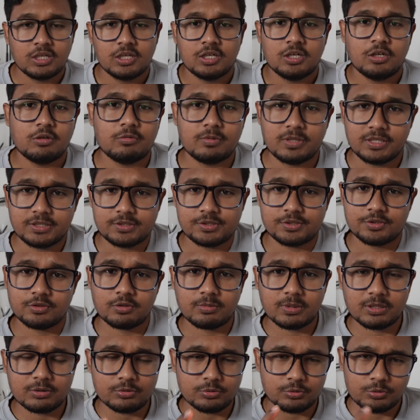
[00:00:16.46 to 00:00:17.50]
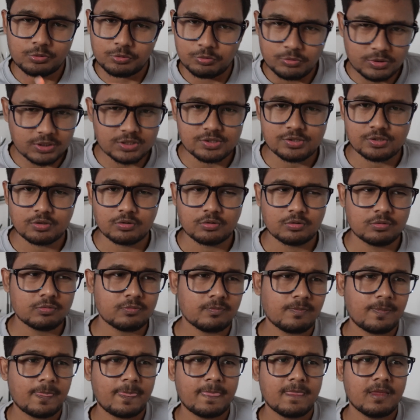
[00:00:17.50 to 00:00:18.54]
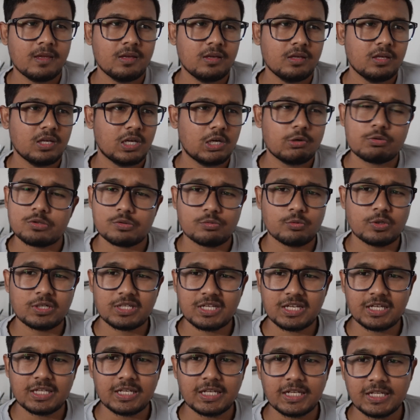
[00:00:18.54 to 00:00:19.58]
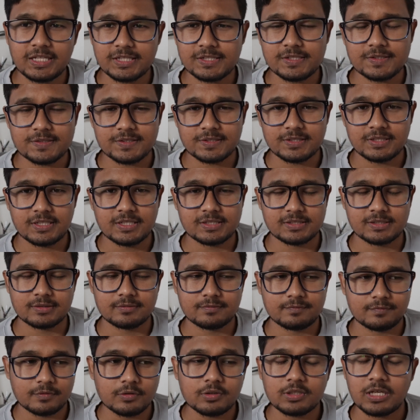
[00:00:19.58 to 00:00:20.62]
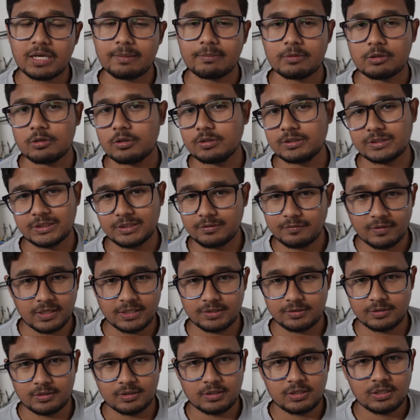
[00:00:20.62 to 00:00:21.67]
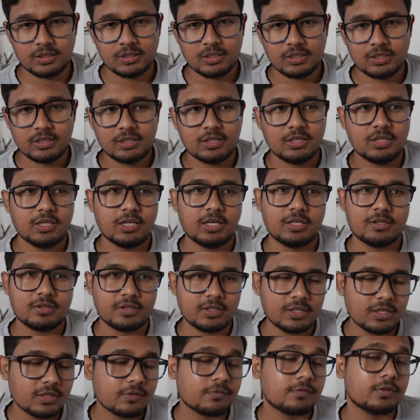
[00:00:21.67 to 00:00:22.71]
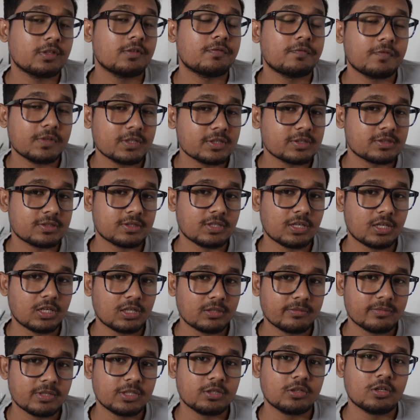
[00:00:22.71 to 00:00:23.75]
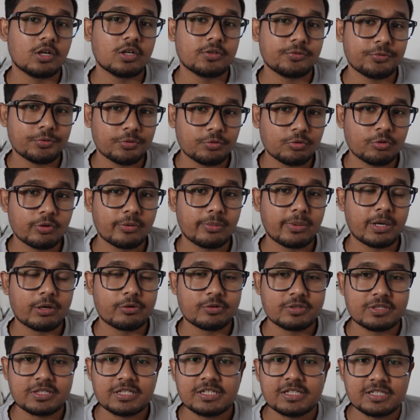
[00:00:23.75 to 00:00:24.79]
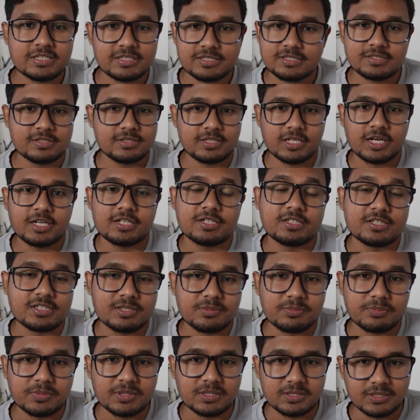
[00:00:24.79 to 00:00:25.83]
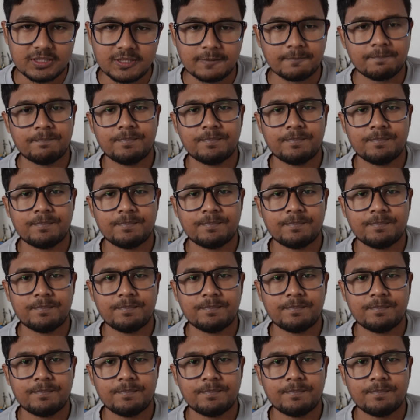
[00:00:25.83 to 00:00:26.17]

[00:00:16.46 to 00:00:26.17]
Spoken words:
alright, so about 2 years ago, I was working in an agency as a full-time content writer, and there for the first time I got to know about ChatGPT.